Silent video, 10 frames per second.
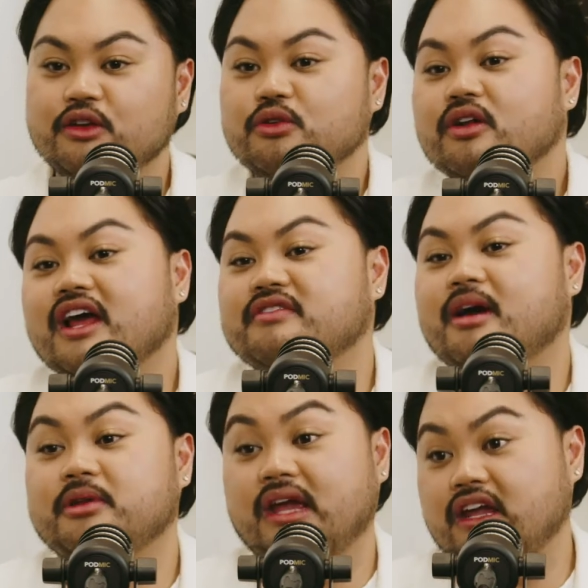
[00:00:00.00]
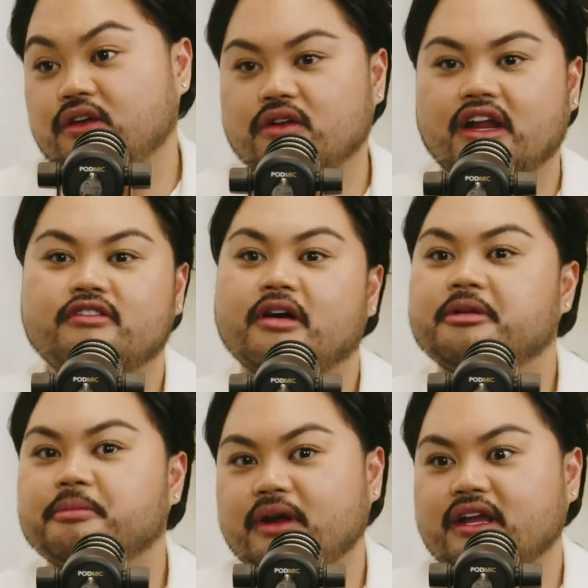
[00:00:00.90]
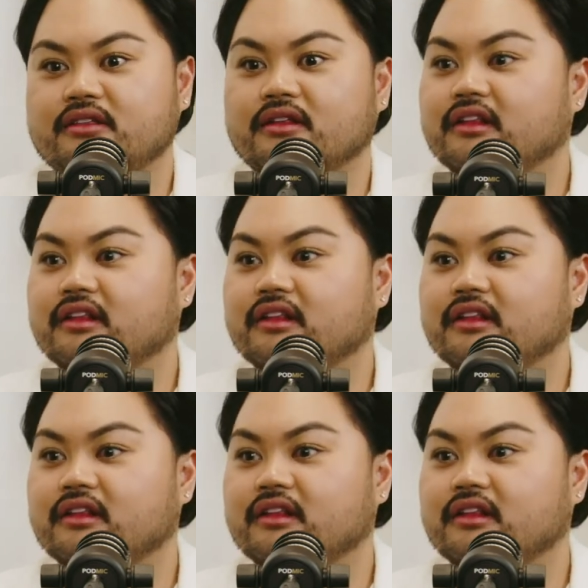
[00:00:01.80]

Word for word: You don't have time to eat. You don't have time to breathe.